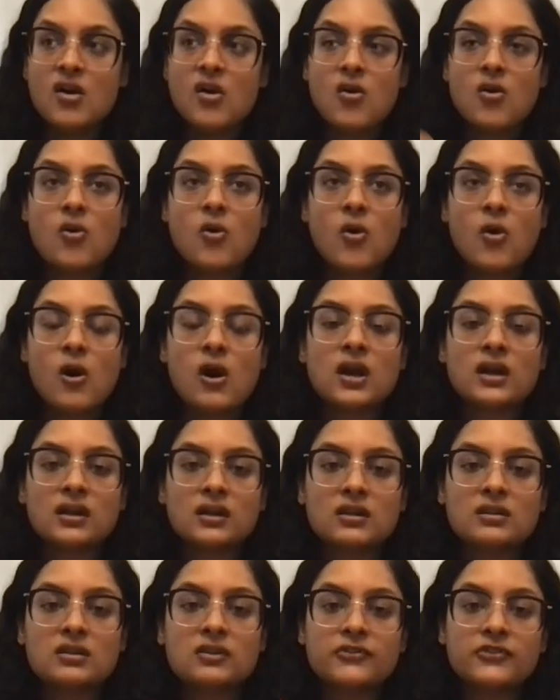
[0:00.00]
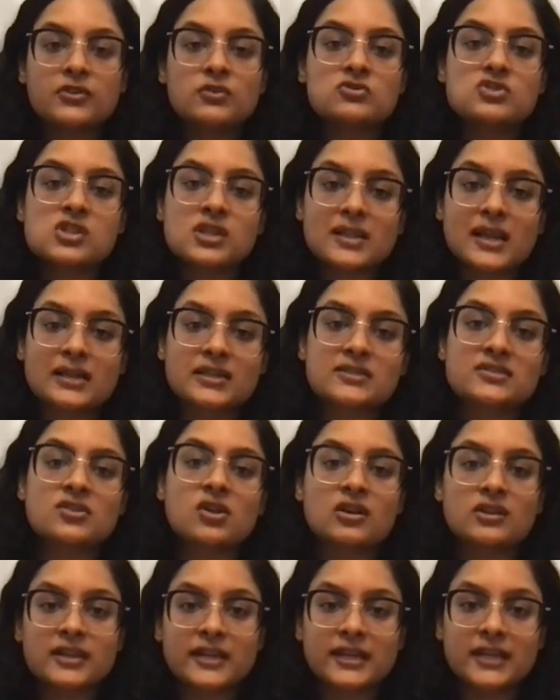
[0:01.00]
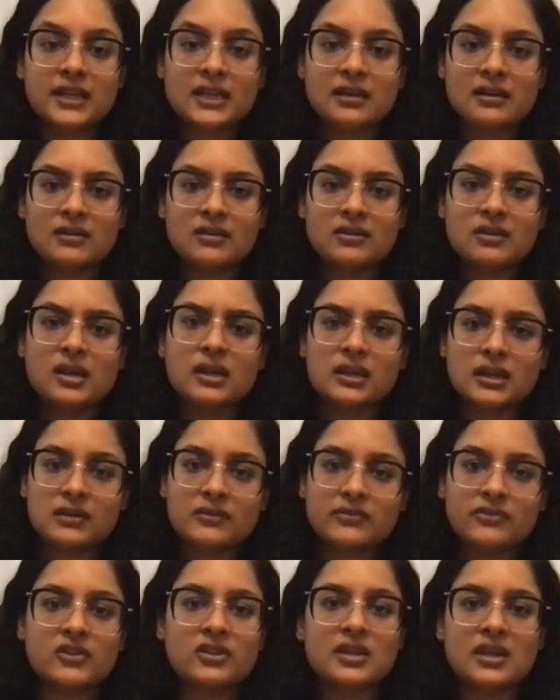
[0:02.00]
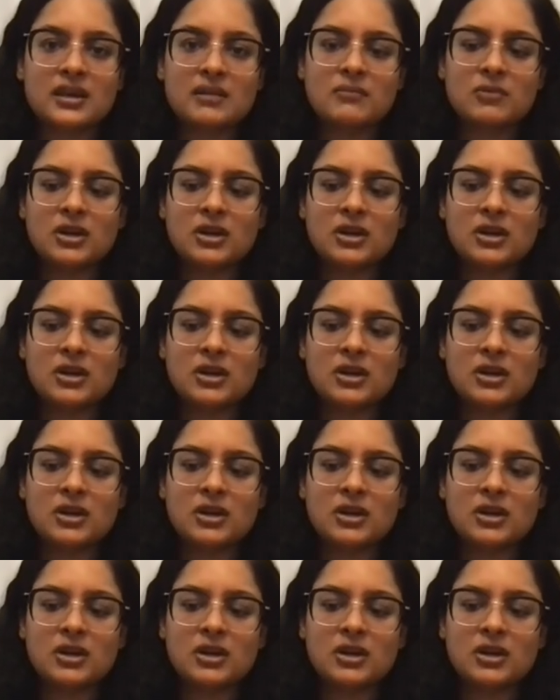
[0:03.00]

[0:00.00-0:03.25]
or the future that is already written for them,